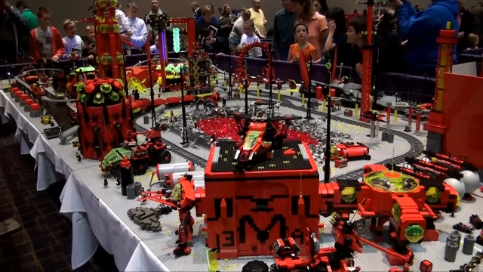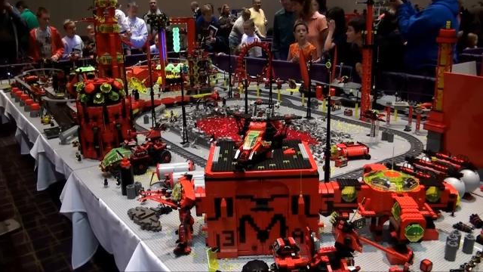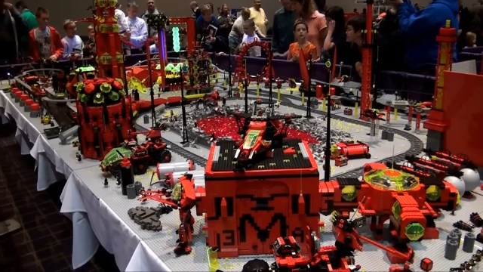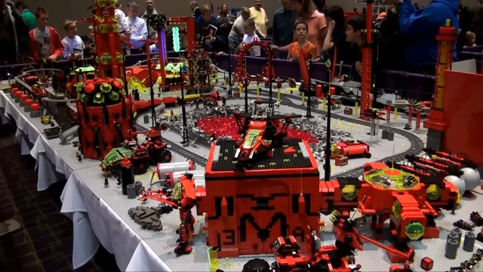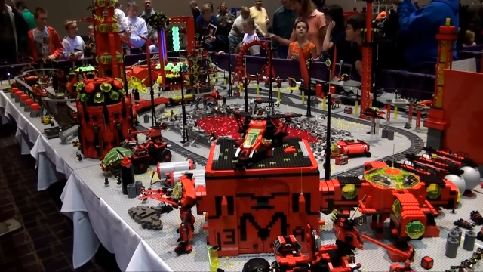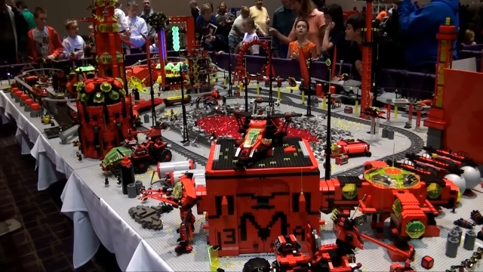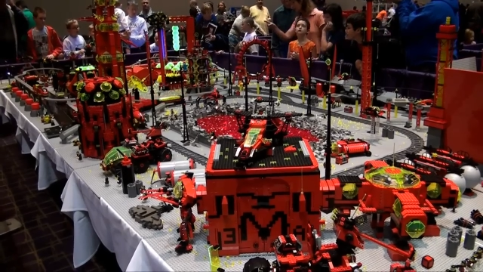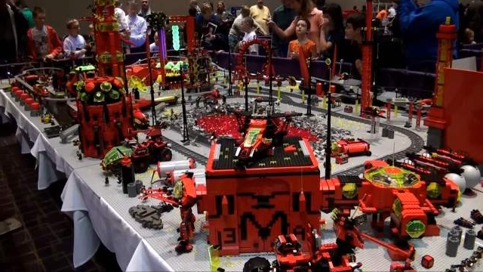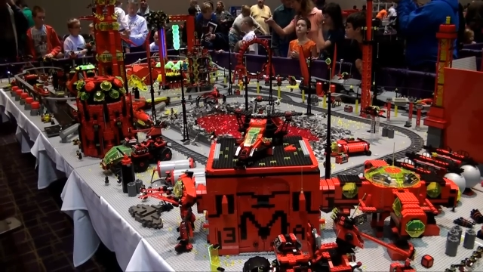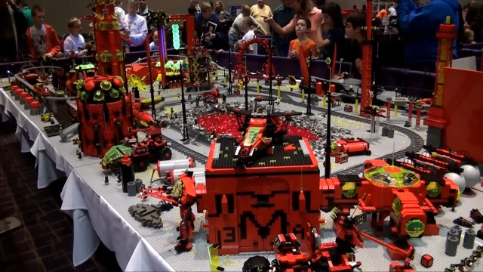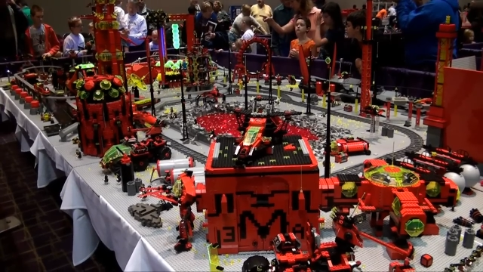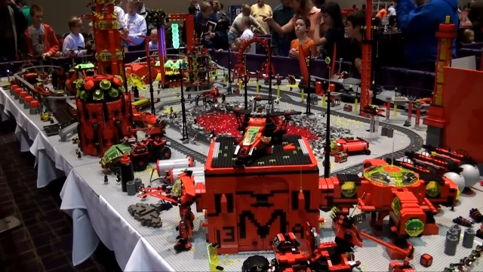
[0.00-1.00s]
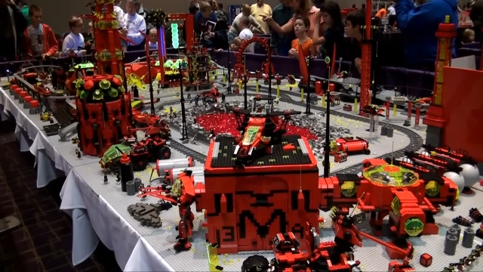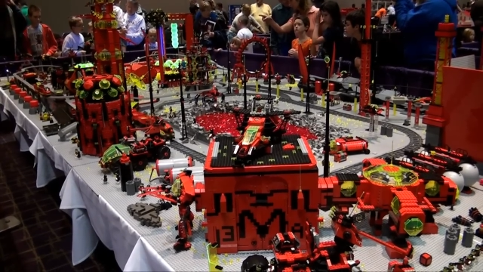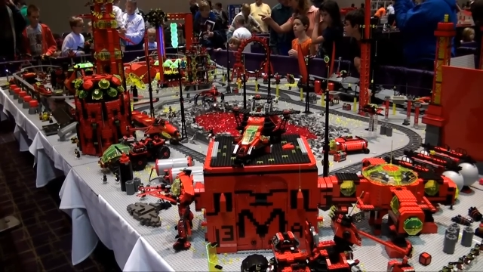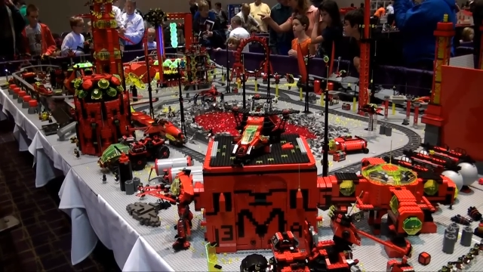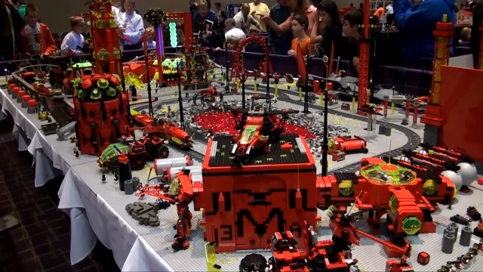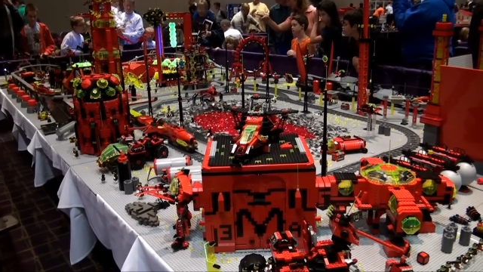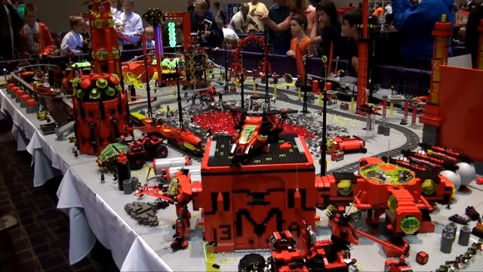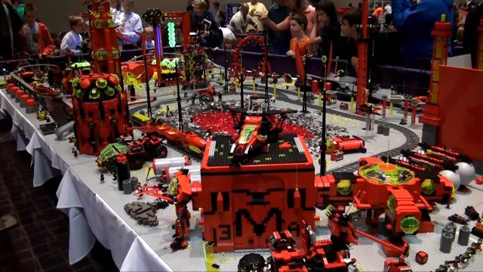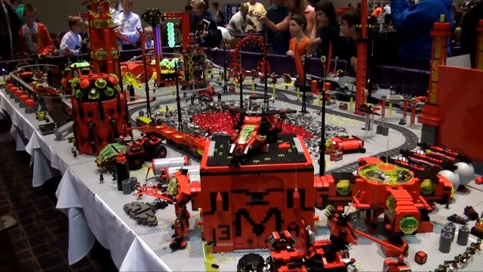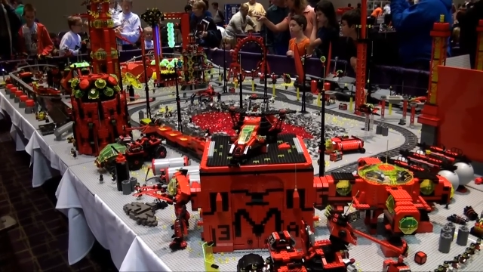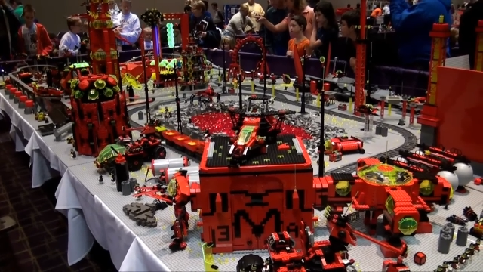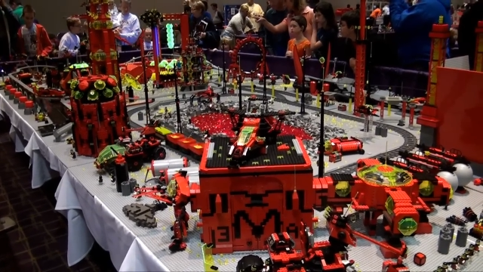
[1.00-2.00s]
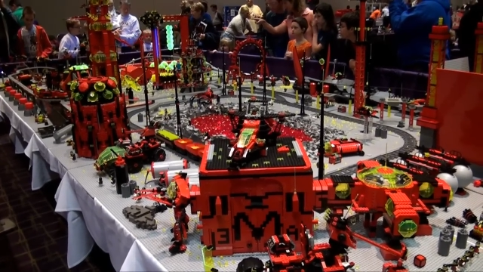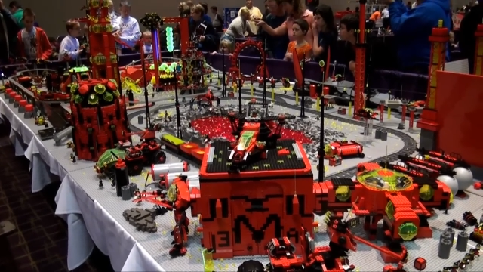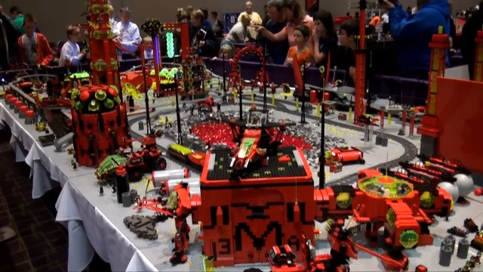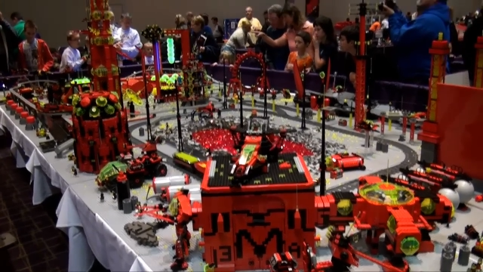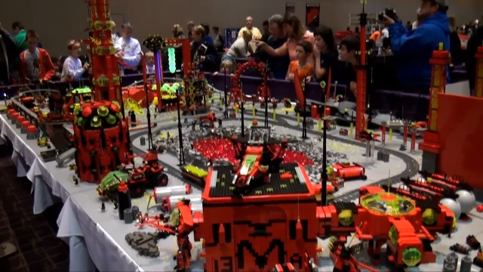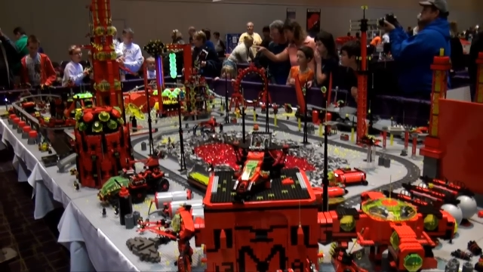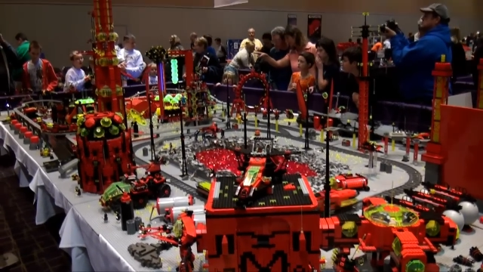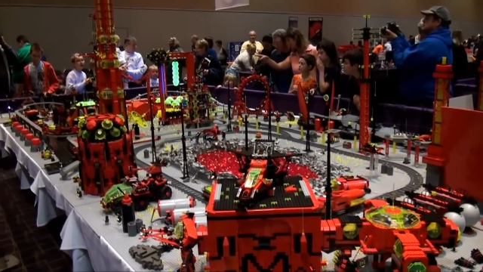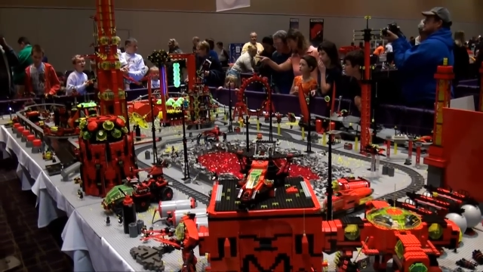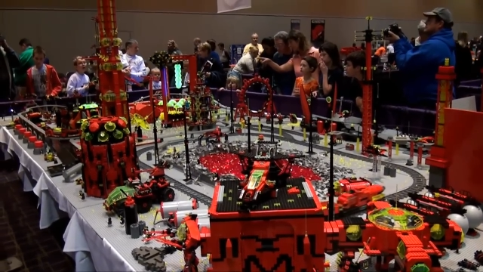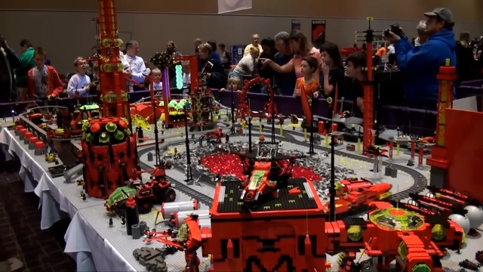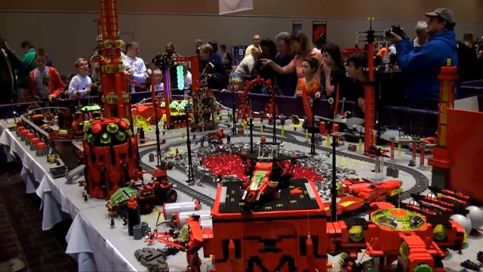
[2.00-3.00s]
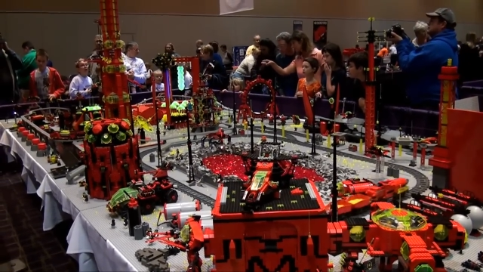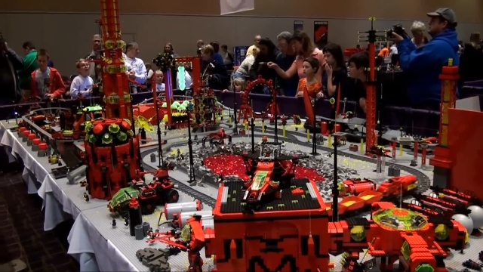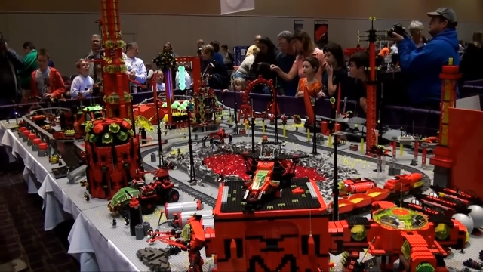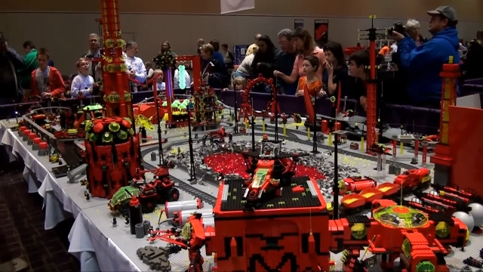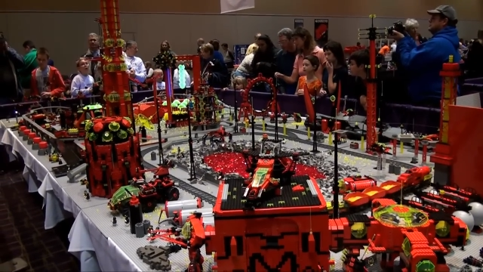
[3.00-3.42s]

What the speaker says: (no speaker visible)